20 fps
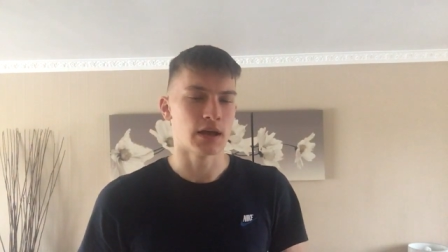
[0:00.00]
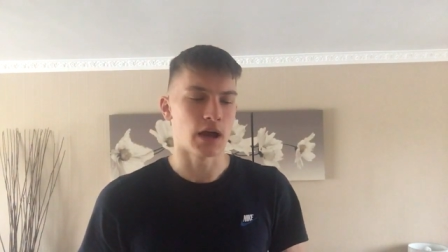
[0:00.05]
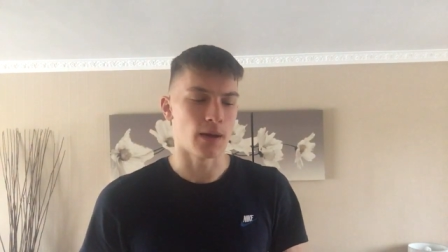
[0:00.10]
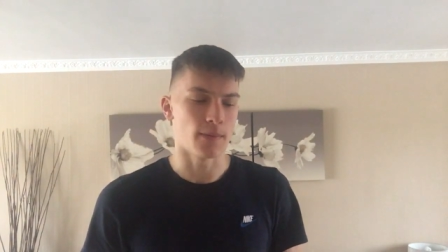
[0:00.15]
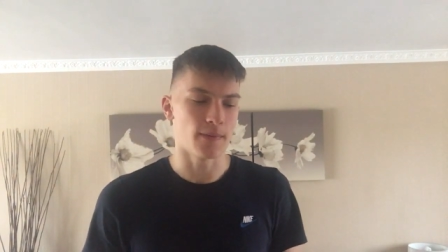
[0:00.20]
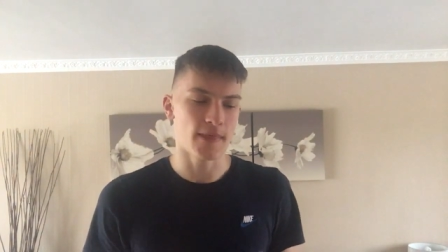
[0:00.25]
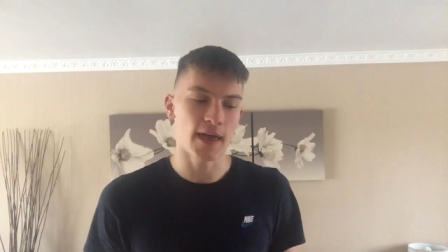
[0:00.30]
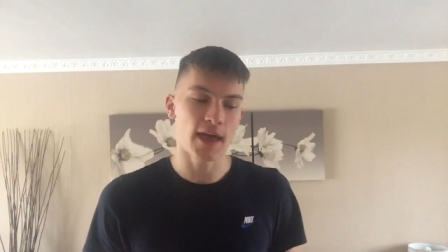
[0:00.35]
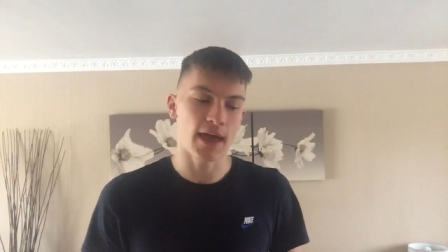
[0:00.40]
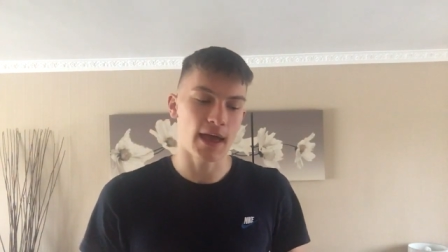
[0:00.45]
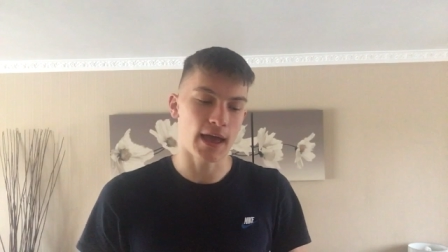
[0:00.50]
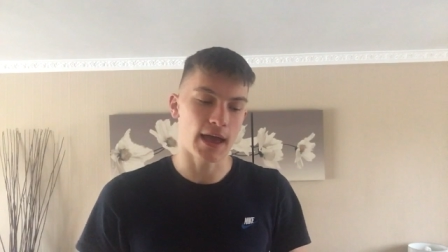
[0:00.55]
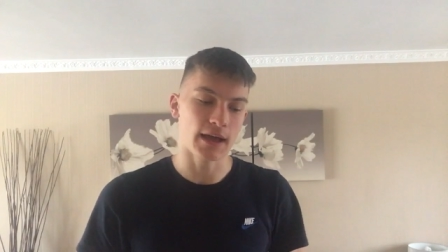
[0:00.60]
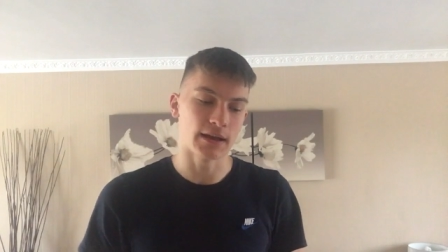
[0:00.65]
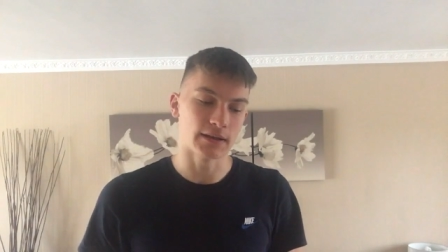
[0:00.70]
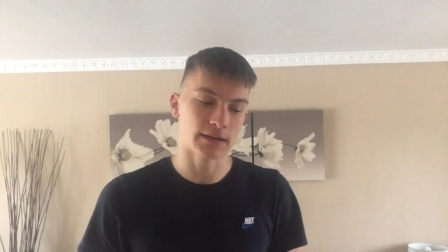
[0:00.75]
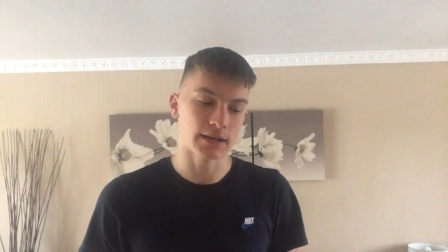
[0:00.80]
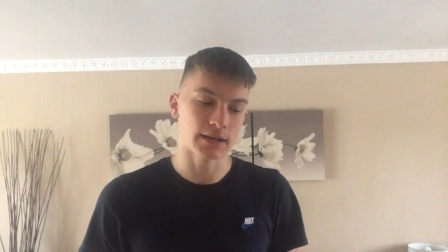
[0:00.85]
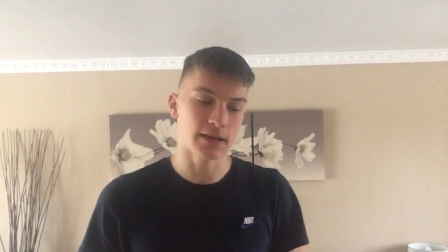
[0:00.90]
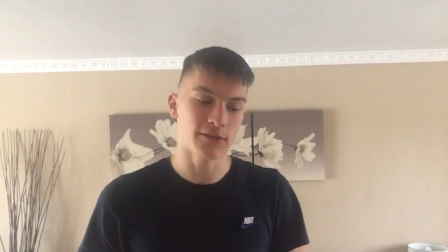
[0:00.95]
I'm there,
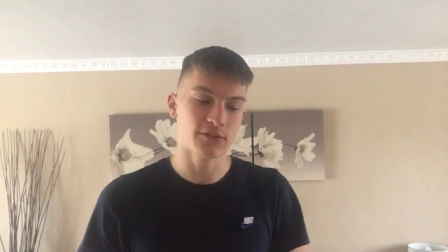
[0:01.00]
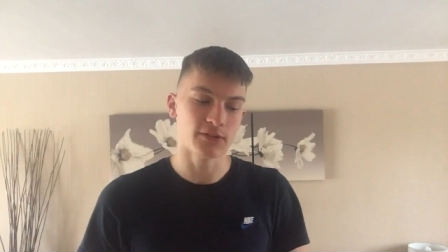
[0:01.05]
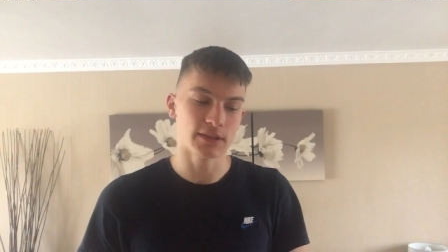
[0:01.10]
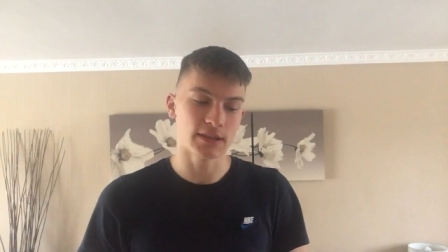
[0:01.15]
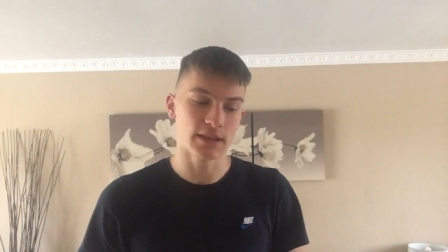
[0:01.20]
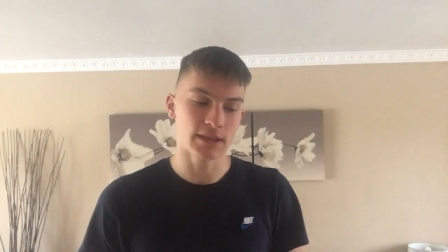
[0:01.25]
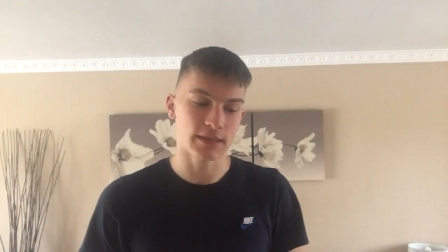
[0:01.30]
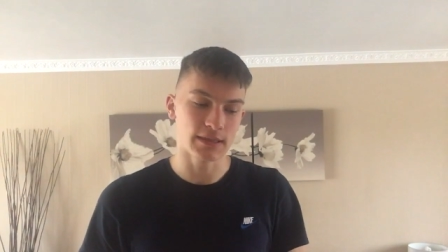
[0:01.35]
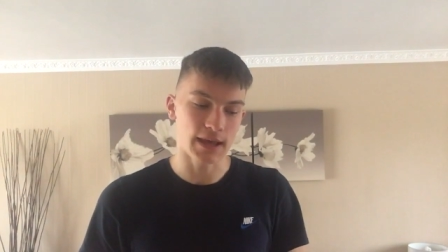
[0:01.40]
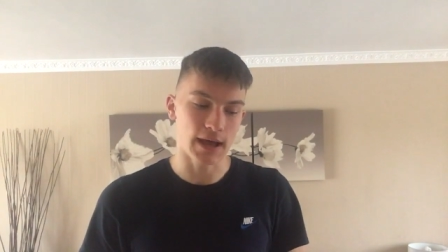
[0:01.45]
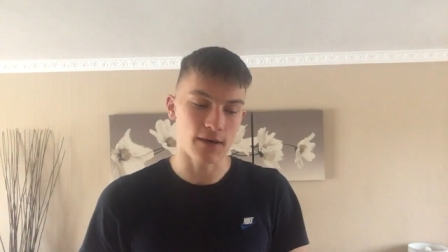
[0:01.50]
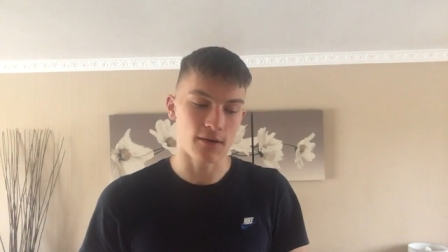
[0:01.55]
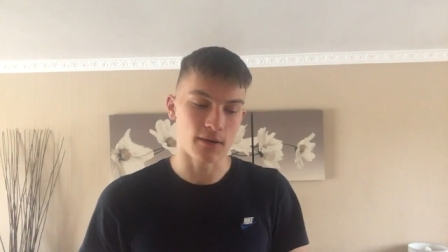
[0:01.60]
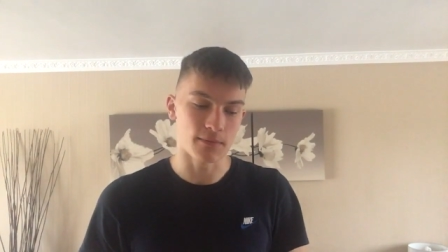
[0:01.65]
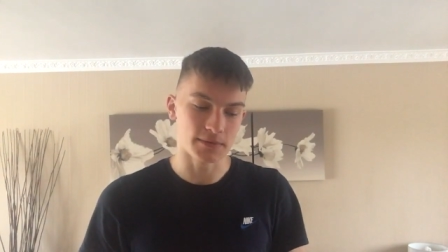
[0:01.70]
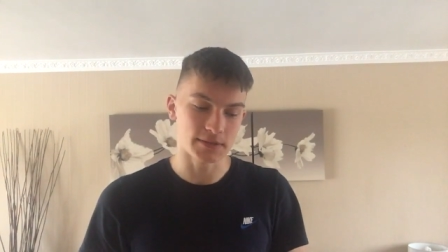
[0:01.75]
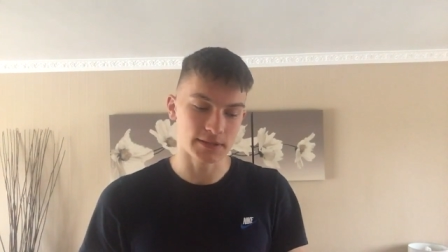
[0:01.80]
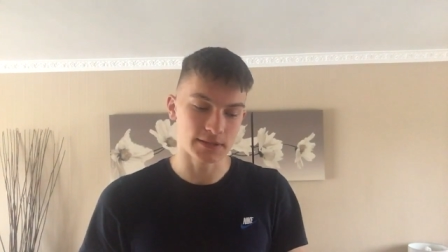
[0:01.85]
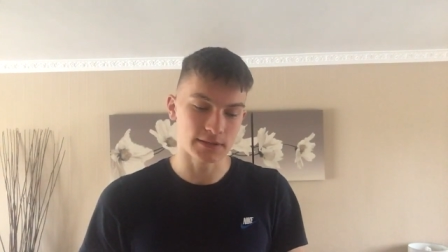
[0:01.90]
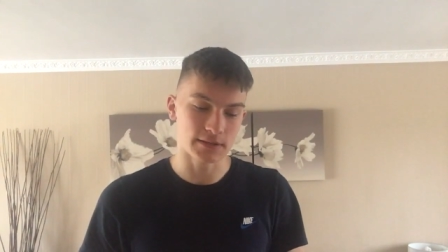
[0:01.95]
and even
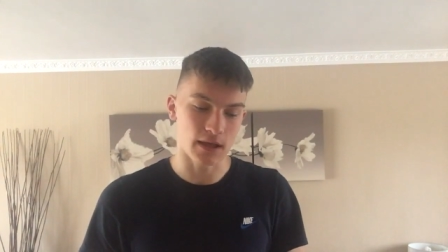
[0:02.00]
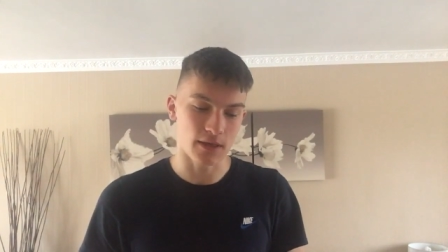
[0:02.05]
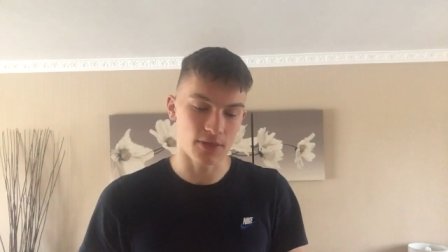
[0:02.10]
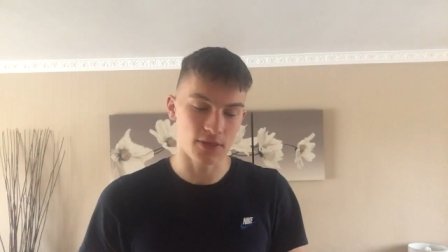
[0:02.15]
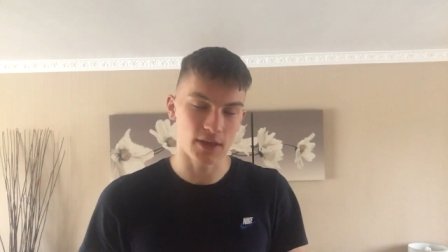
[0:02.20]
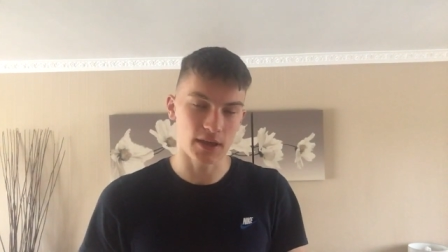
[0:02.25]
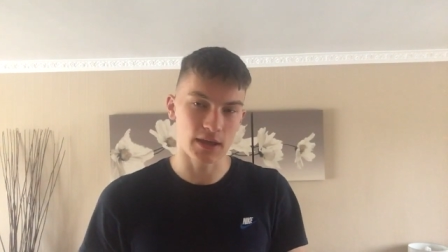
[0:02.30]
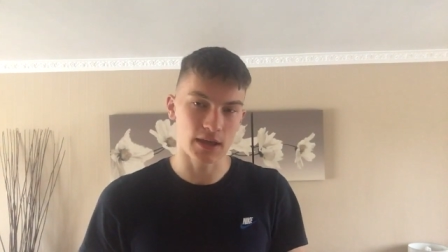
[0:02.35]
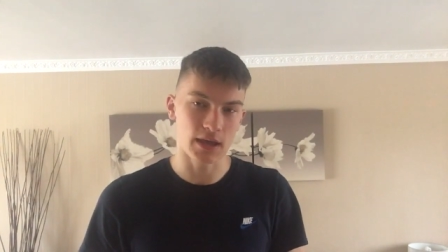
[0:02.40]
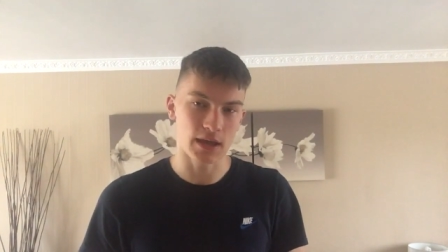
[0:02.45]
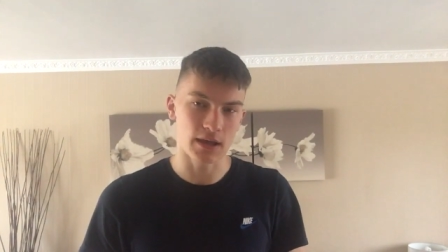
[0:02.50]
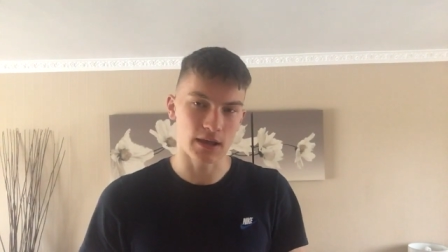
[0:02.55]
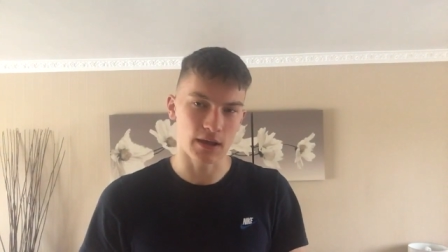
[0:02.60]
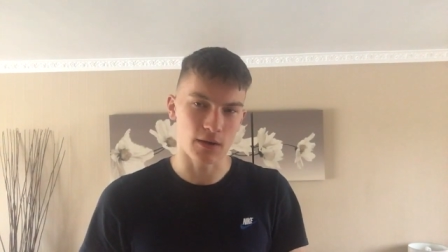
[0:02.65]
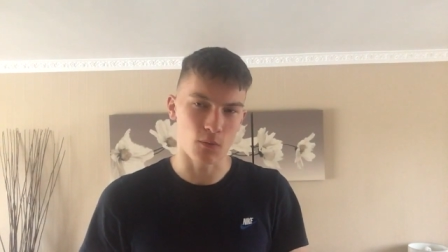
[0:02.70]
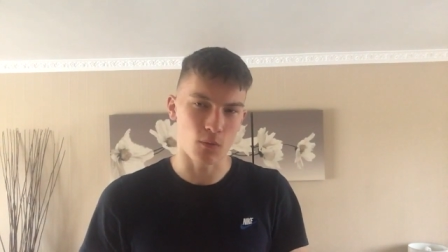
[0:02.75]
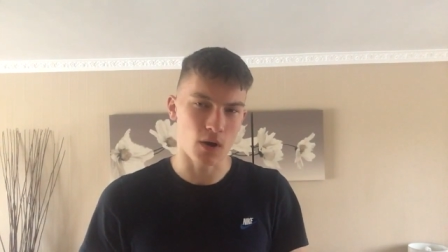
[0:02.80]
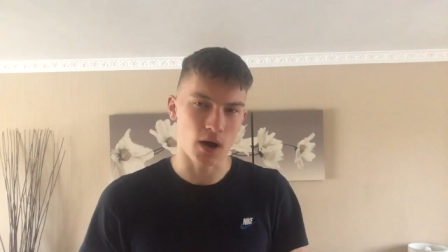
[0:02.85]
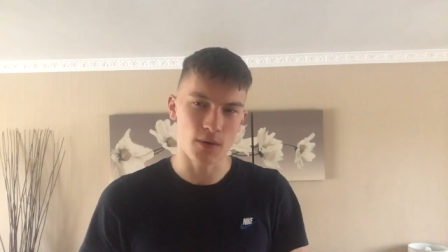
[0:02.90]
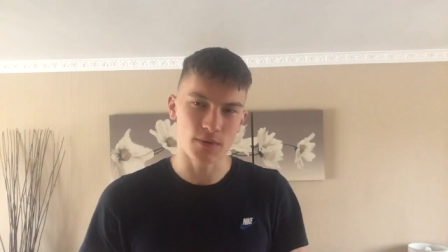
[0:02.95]
now I'm thinking
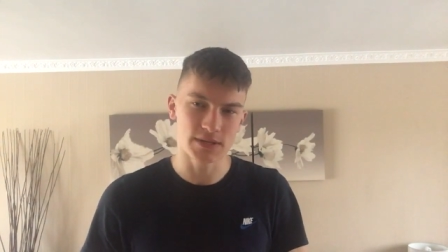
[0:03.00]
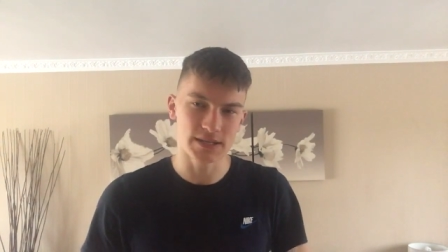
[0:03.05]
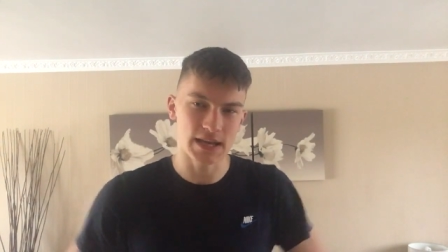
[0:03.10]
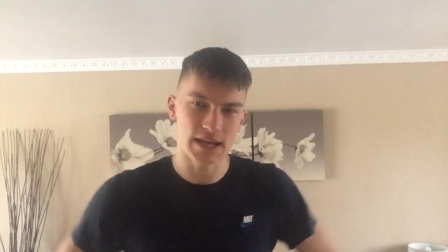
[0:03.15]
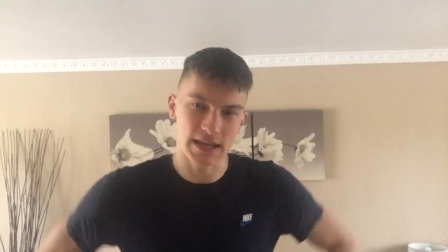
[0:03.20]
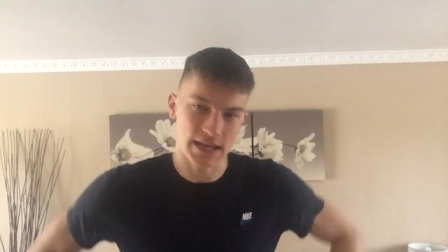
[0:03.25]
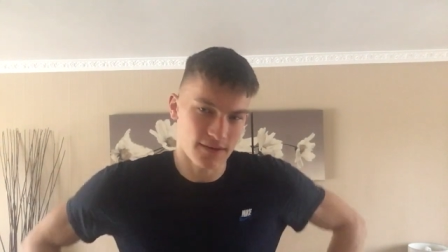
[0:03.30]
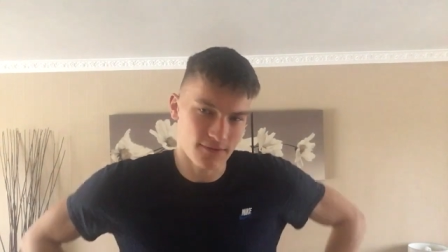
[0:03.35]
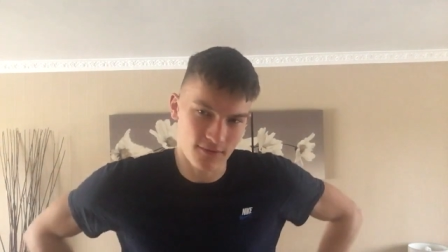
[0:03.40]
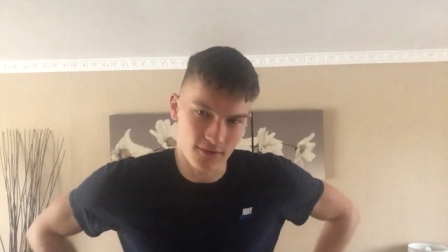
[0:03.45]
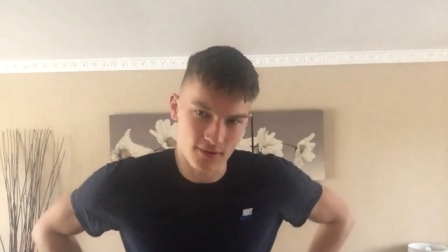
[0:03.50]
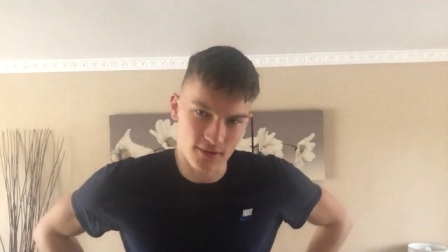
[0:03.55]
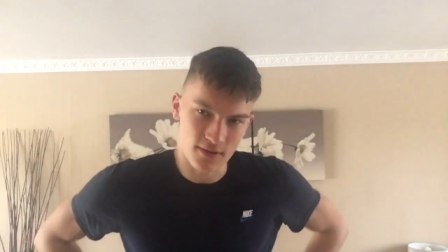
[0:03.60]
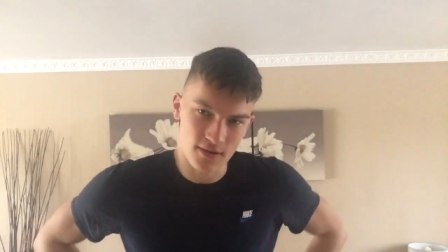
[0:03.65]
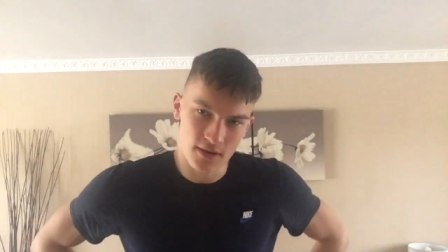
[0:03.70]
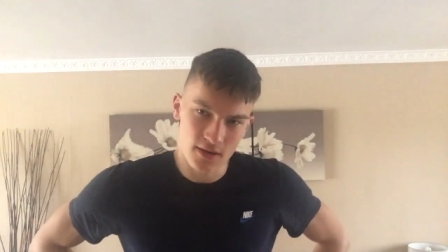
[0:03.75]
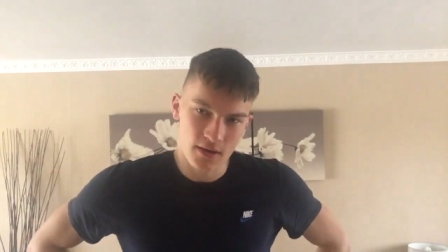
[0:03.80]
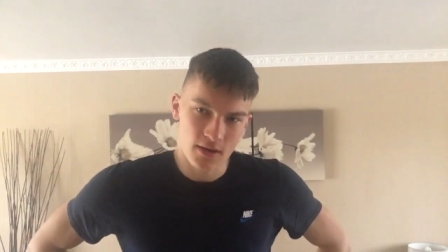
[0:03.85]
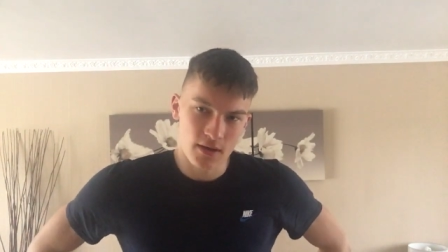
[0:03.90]
like, why was that even